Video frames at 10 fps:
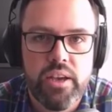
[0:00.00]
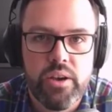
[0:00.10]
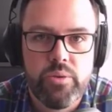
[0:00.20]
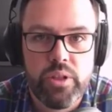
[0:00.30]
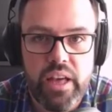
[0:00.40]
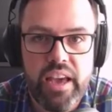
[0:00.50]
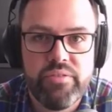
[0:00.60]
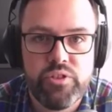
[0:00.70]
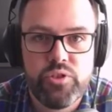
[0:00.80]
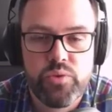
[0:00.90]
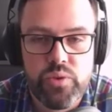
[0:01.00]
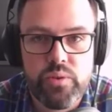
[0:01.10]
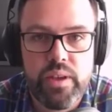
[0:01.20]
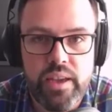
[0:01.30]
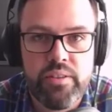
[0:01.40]
will have to
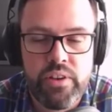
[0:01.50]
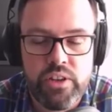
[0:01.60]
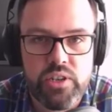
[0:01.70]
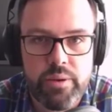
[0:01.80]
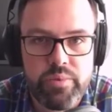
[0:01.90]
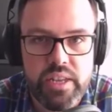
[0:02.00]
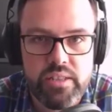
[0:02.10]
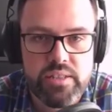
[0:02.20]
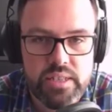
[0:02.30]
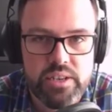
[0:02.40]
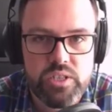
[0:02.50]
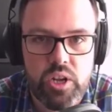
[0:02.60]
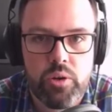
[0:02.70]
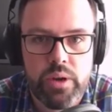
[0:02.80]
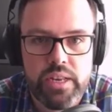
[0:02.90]
eventually update their
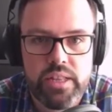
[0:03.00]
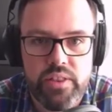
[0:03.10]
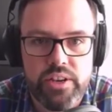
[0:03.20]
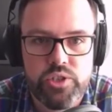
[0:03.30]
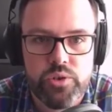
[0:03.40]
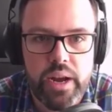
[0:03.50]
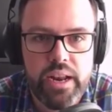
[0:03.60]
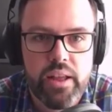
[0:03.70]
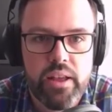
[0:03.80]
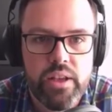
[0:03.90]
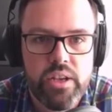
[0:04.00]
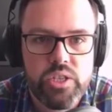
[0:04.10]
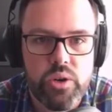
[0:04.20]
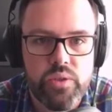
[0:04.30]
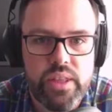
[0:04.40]
stock quantity there too, right?
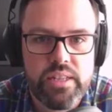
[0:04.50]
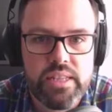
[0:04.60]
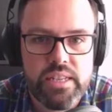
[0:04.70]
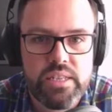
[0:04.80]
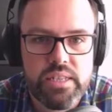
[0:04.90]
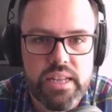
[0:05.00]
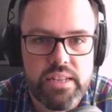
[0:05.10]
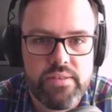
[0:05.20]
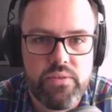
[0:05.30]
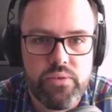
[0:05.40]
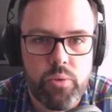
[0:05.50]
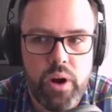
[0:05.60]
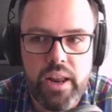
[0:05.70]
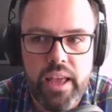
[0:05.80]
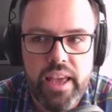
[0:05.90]
So that's for
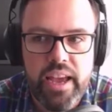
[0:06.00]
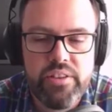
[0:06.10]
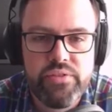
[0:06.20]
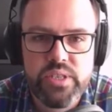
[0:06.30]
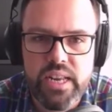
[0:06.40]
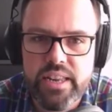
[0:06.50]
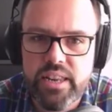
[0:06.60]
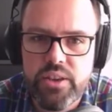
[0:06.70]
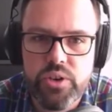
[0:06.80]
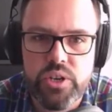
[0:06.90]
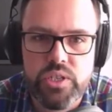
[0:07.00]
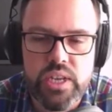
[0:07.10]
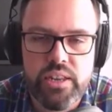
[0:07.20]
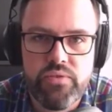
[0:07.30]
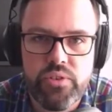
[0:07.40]
one. And if you're selling new goods,
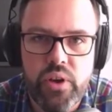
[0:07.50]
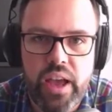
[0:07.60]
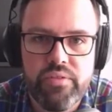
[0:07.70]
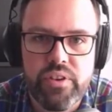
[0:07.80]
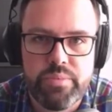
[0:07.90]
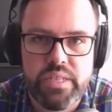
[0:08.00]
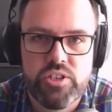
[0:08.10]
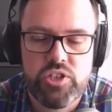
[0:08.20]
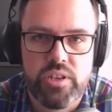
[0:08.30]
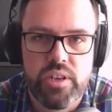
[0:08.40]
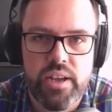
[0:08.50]
and if you have competition,